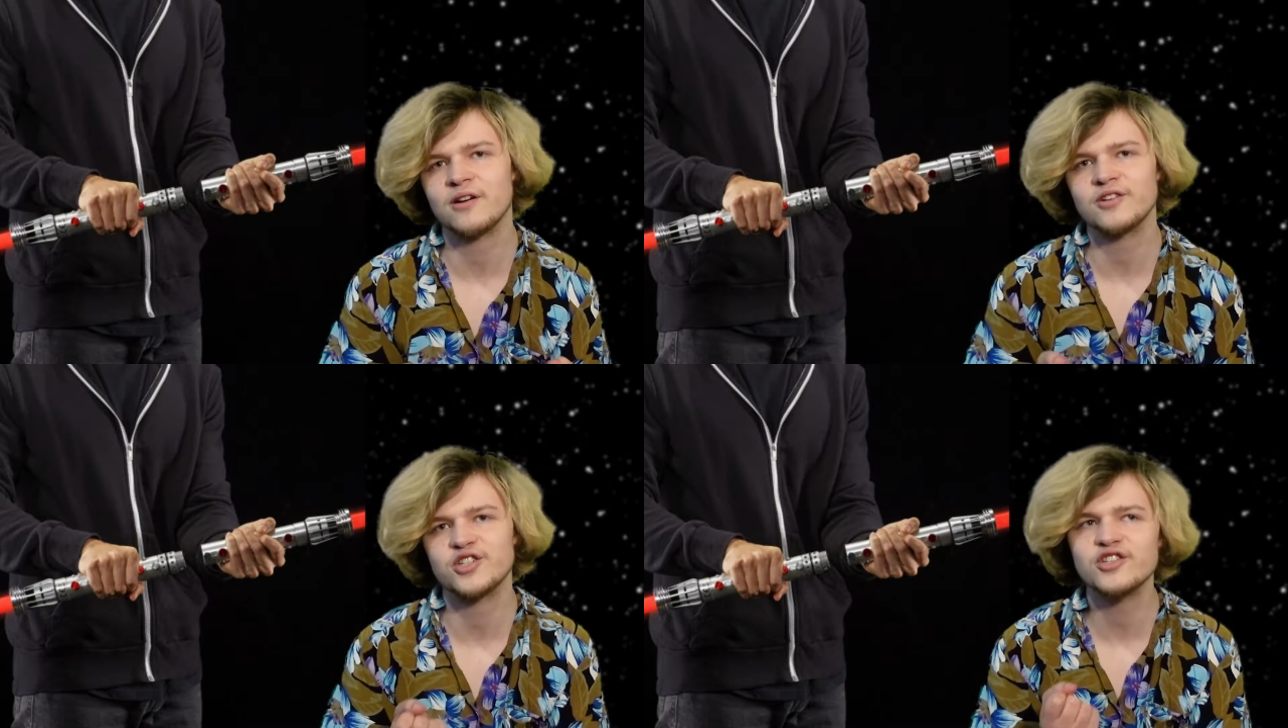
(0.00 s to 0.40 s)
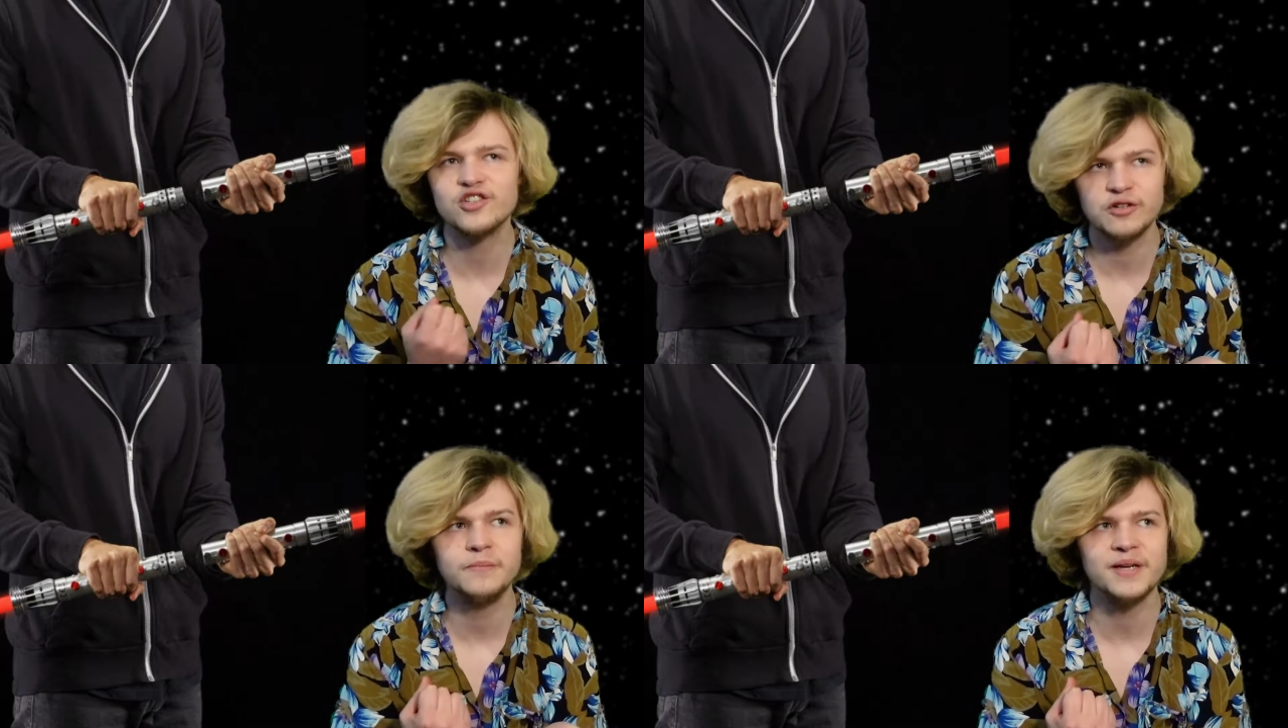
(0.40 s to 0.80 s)
are
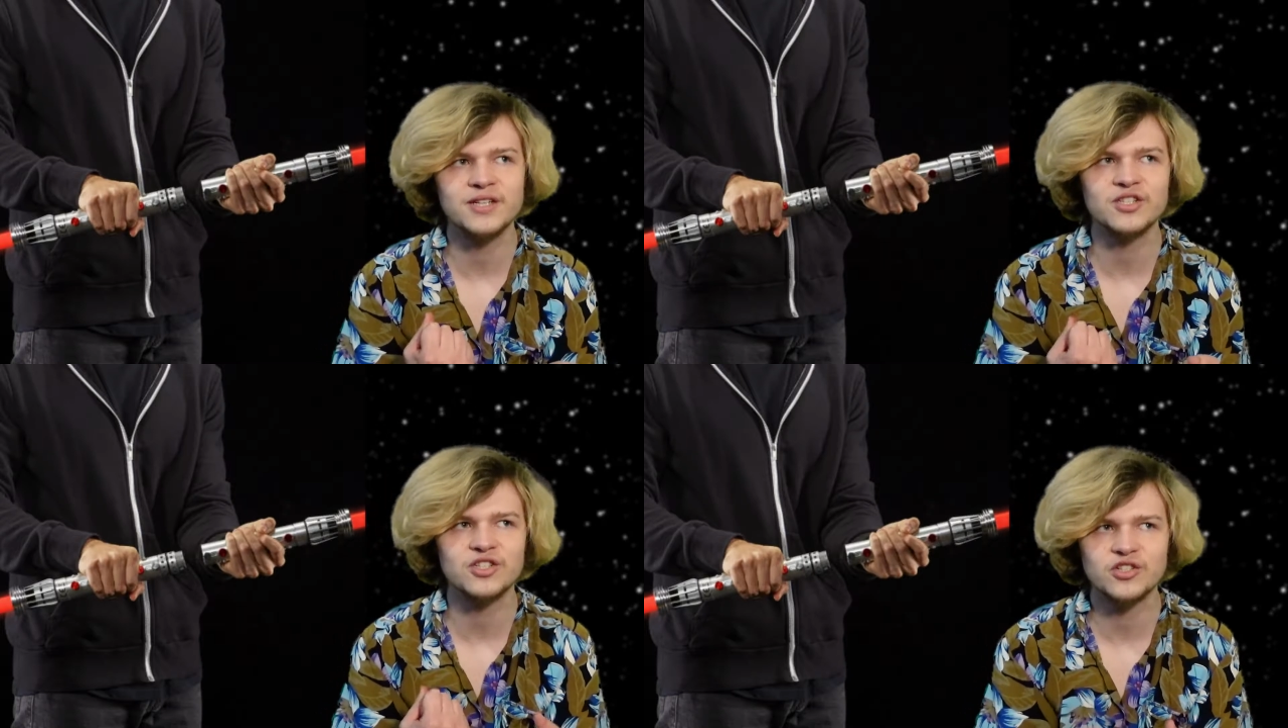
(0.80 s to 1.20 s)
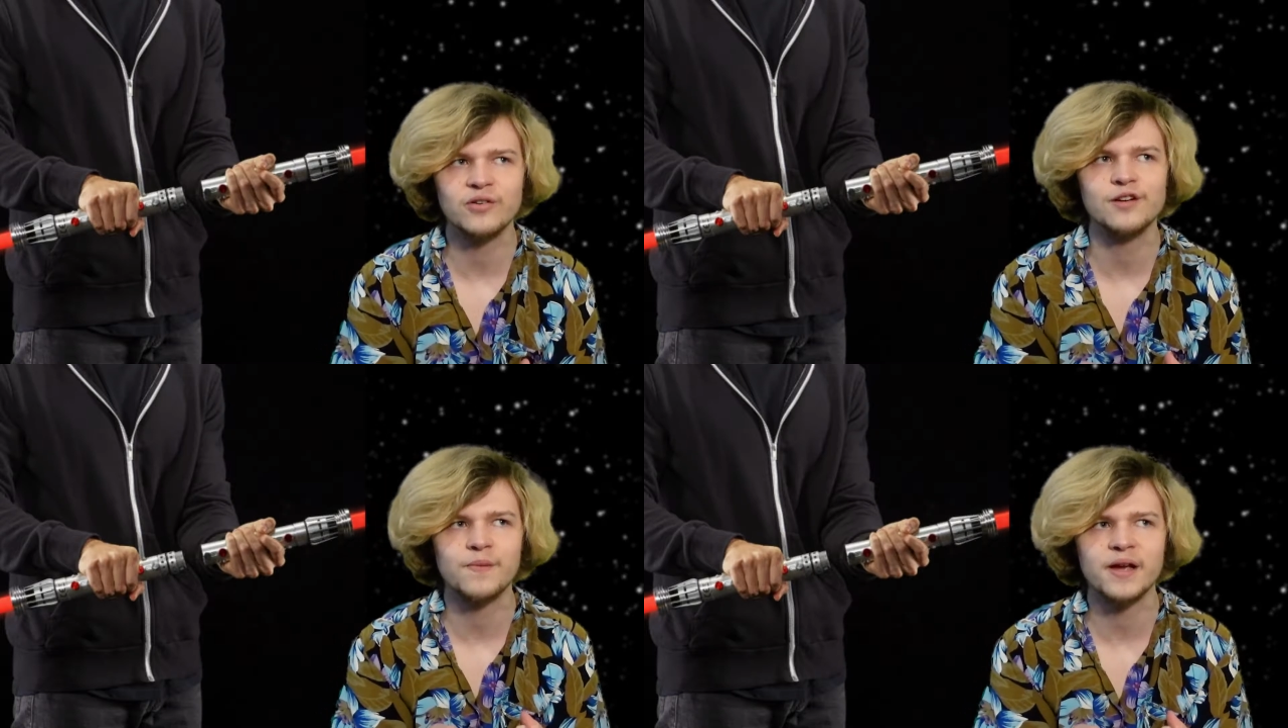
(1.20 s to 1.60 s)
just two pieces
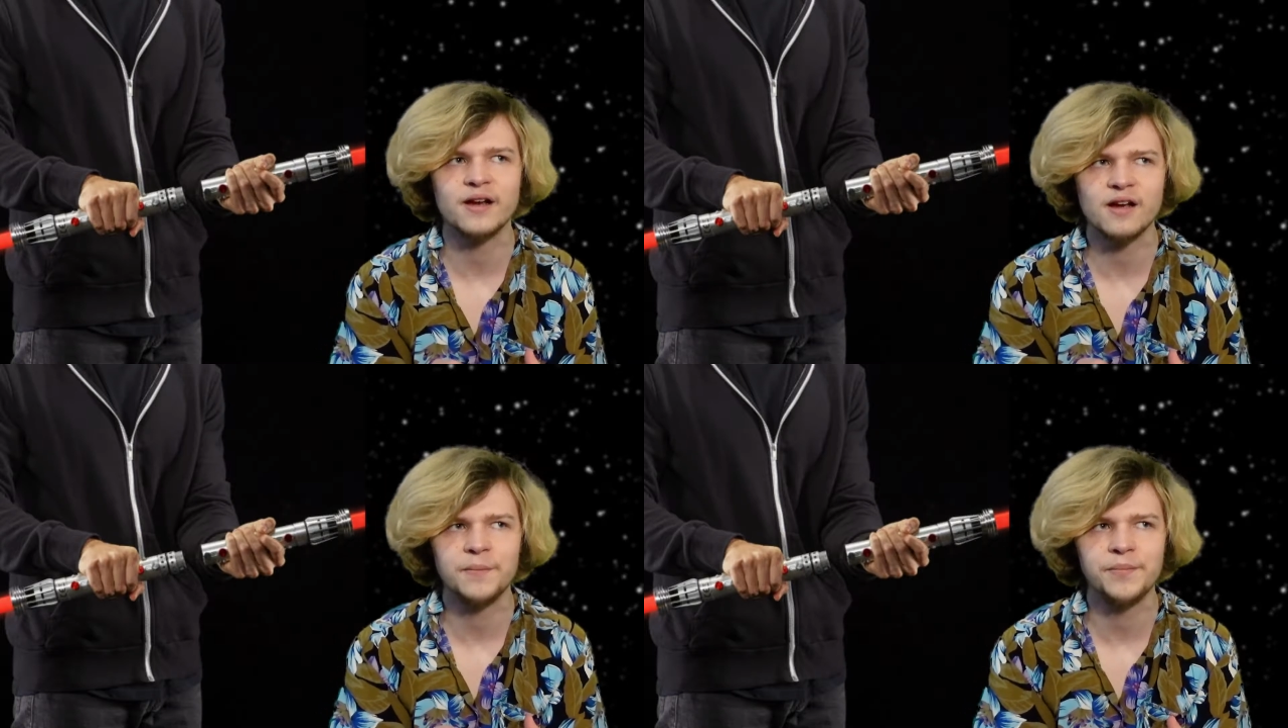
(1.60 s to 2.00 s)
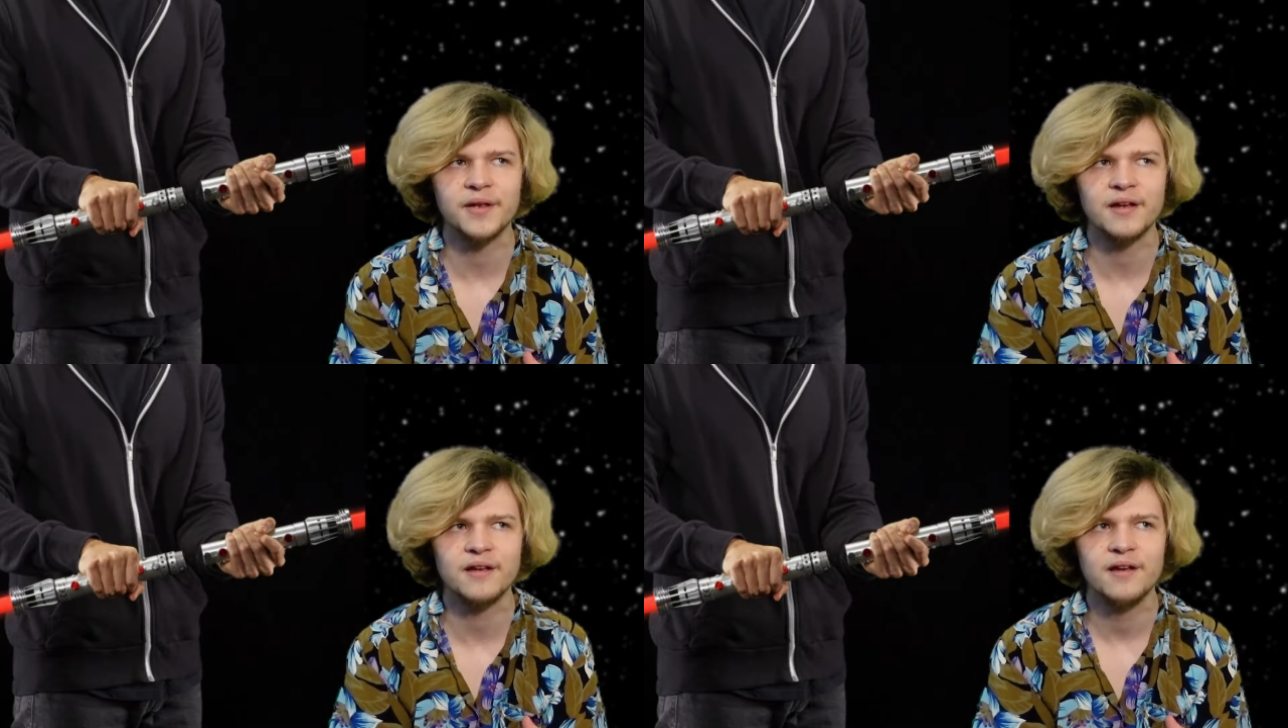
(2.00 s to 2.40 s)
joined by a coupling,